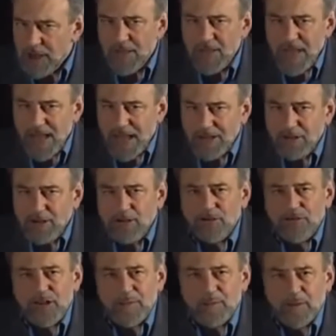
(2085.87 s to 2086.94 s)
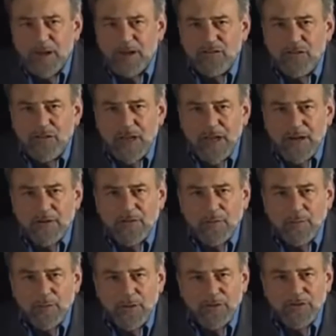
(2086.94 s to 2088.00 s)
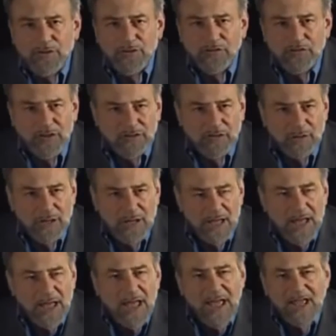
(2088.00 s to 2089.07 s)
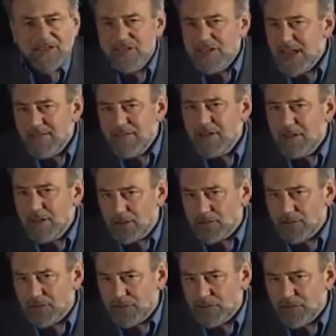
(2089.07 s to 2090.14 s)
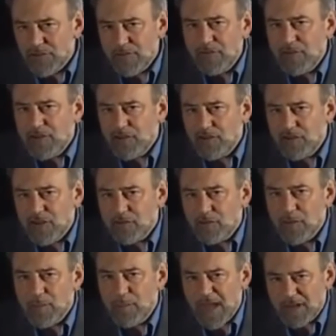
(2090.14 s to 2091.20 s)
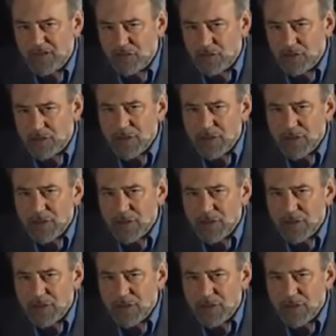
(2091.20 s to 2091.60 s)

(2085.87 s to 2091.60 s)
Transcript: The annual celebration there of the Protestant victory has never lost its 17th century passion.